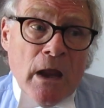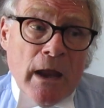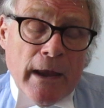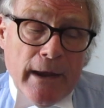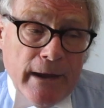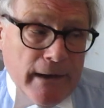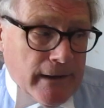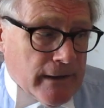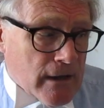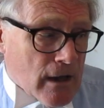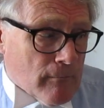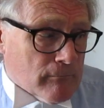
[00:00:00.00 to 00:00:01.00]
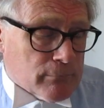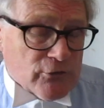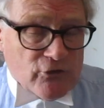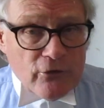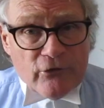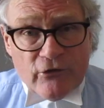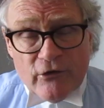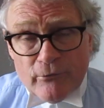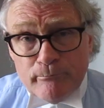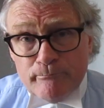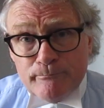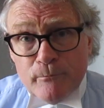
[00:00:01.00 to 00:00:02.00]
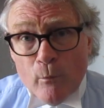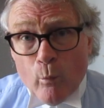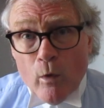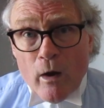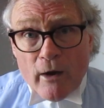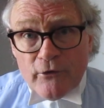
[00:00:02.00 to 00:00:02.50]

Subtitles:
He produced this work.